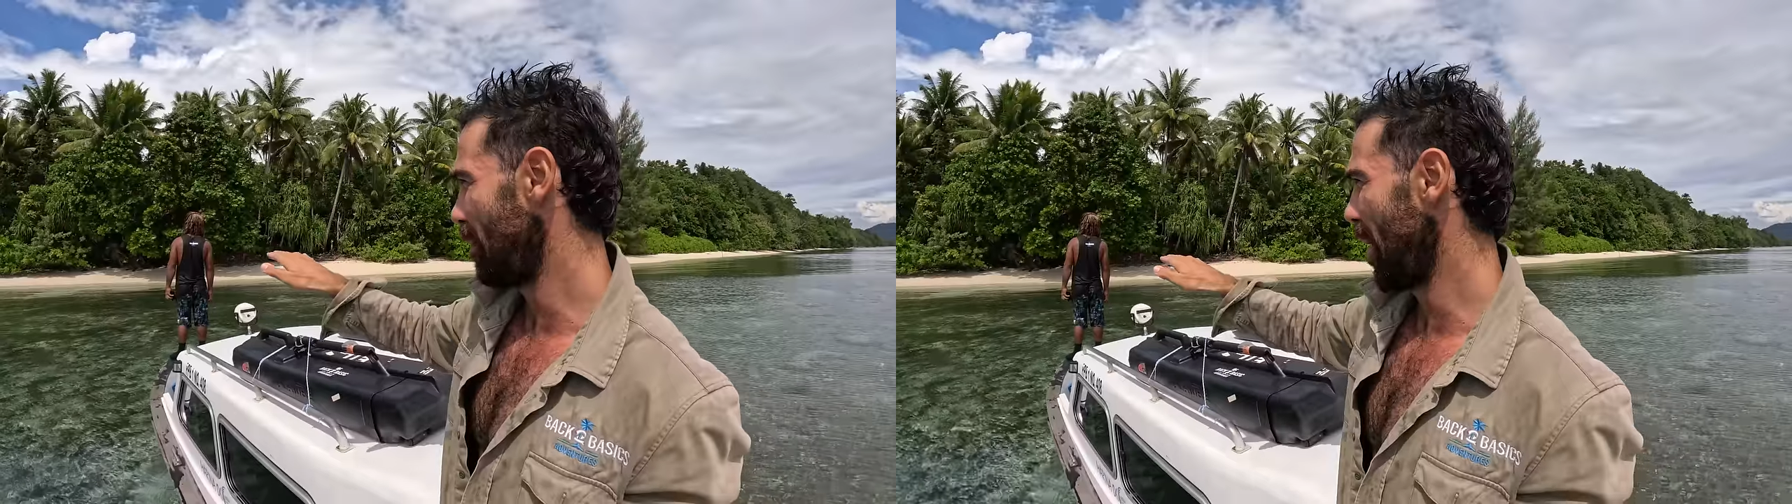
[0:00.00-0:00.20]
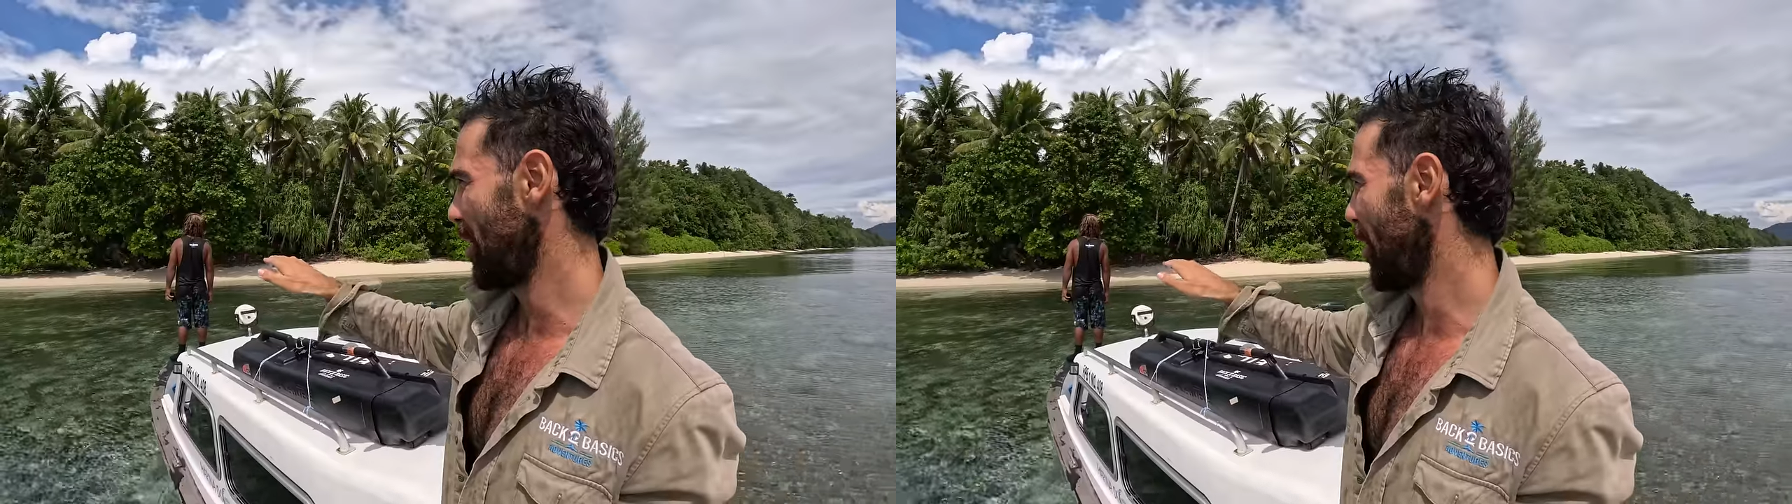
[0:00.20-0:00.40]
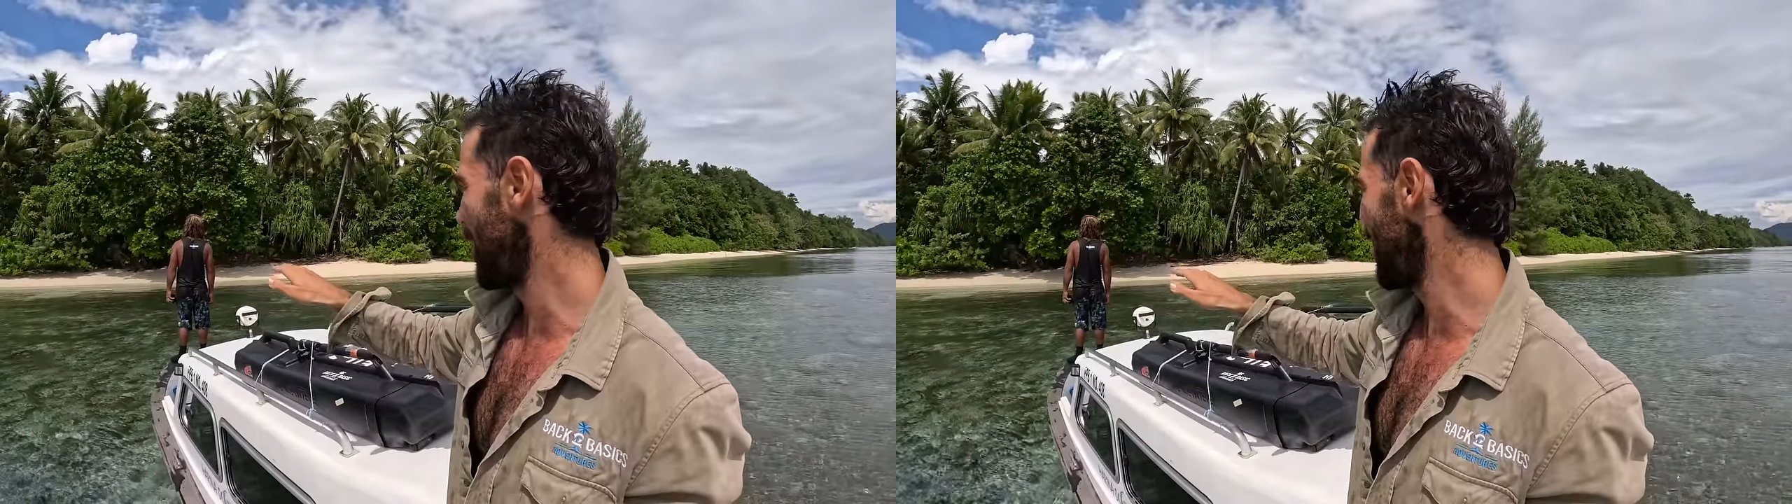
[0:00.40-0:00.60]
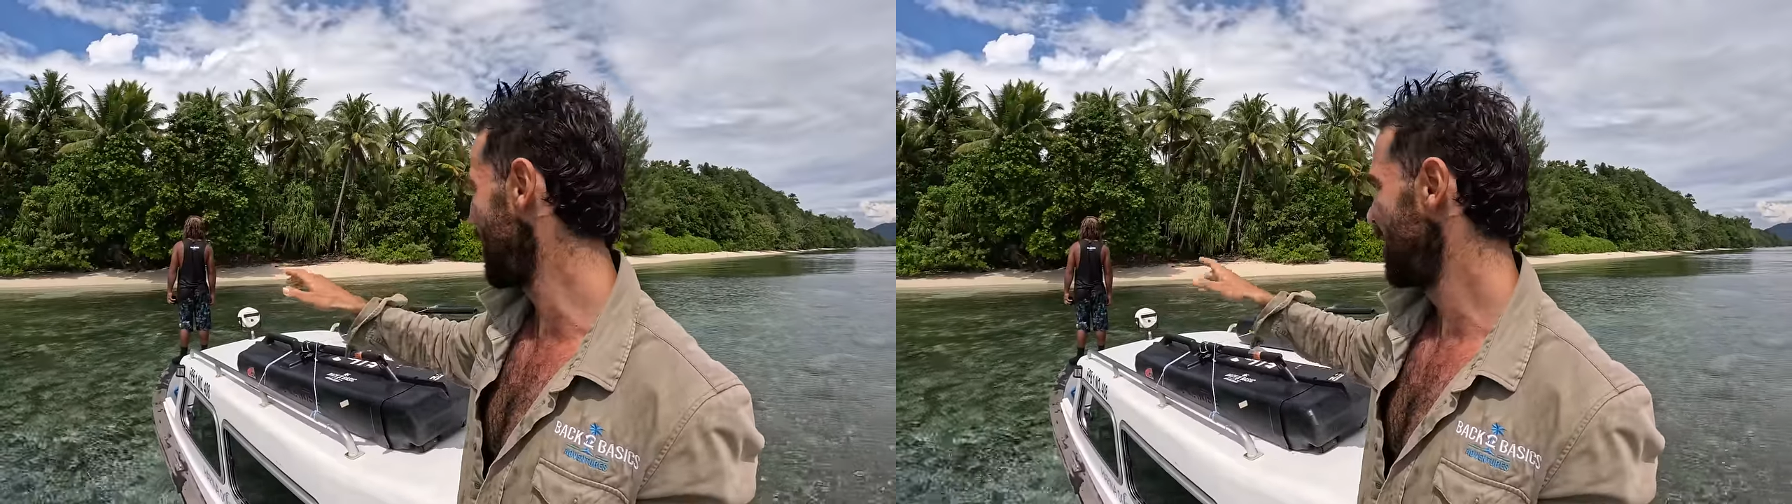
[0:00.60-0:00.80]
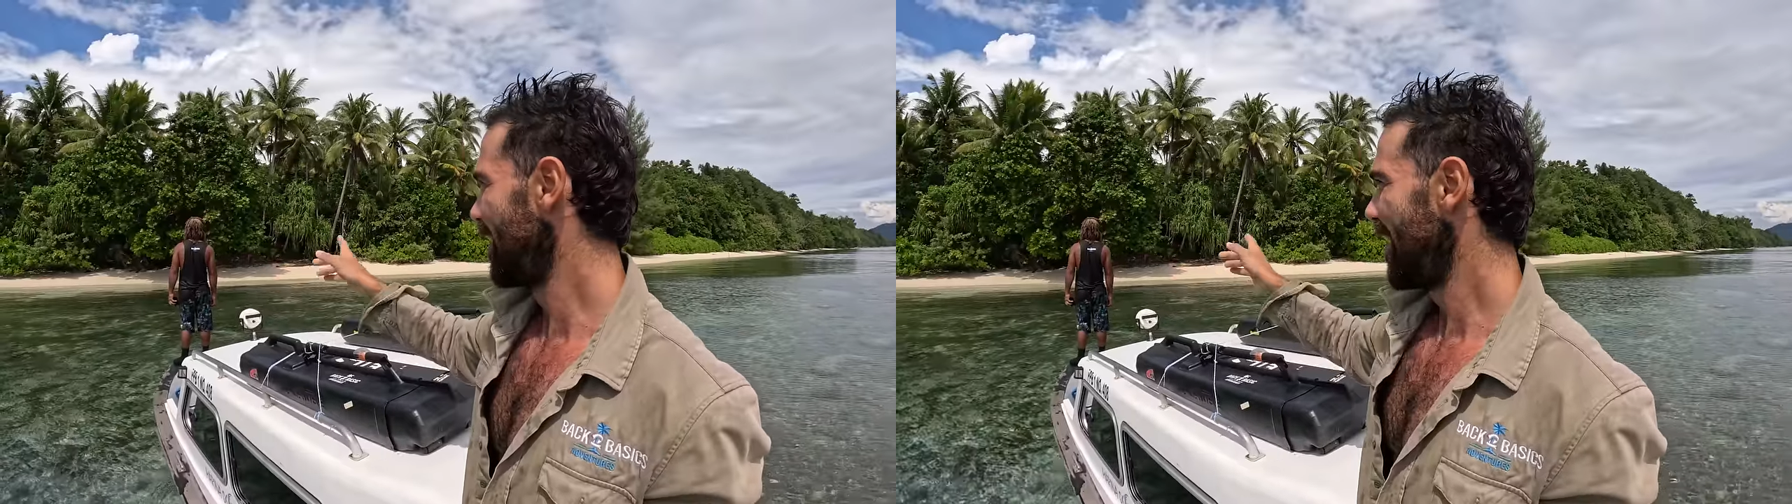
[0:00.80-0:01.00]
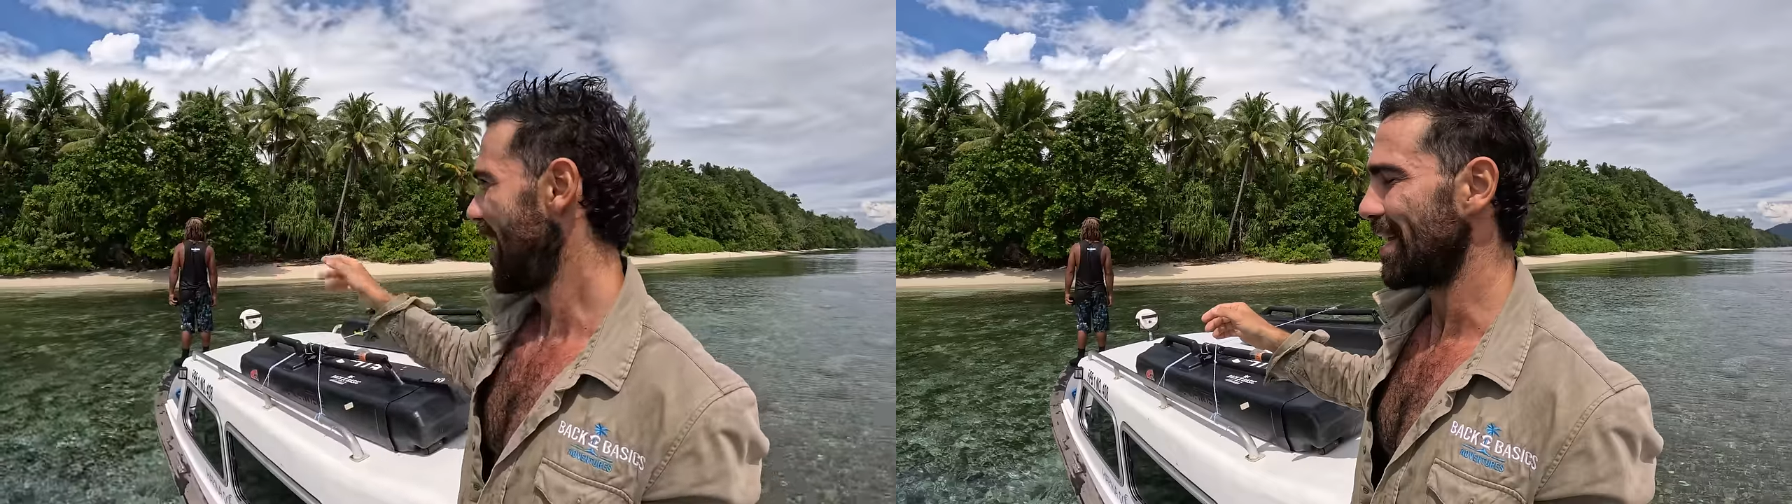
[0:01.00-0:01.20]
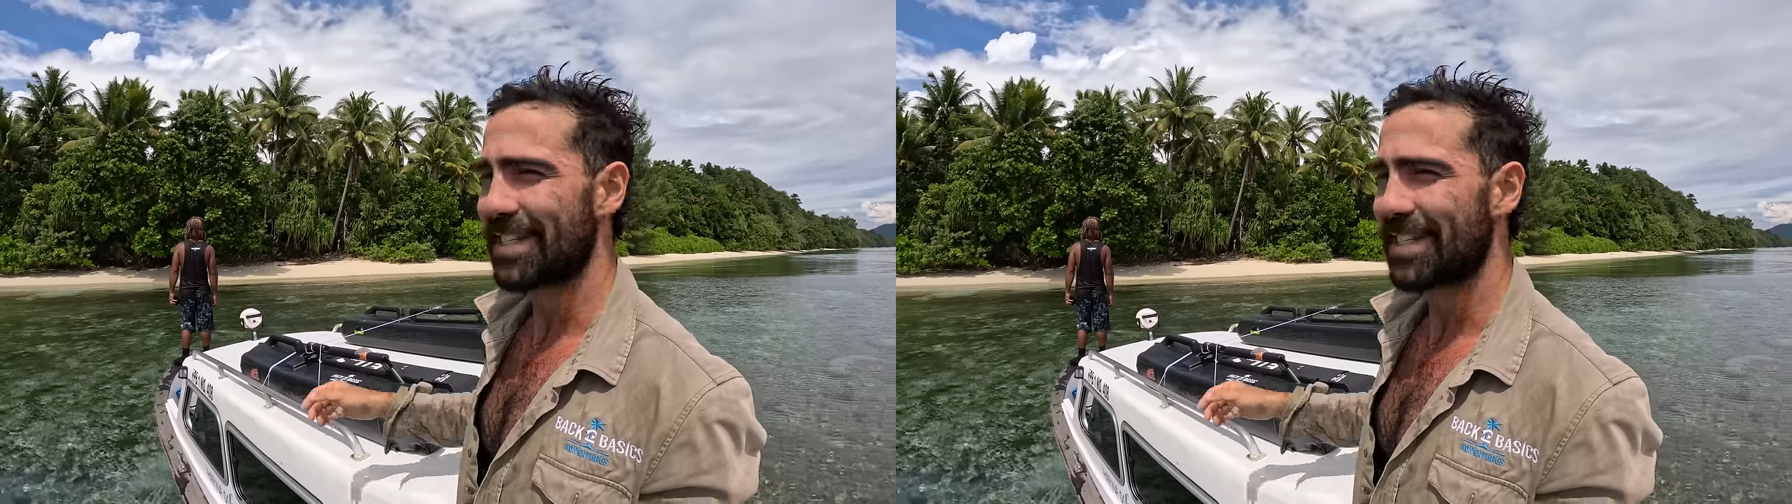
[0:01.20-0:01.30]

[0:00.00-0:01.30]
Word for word: the boat on in and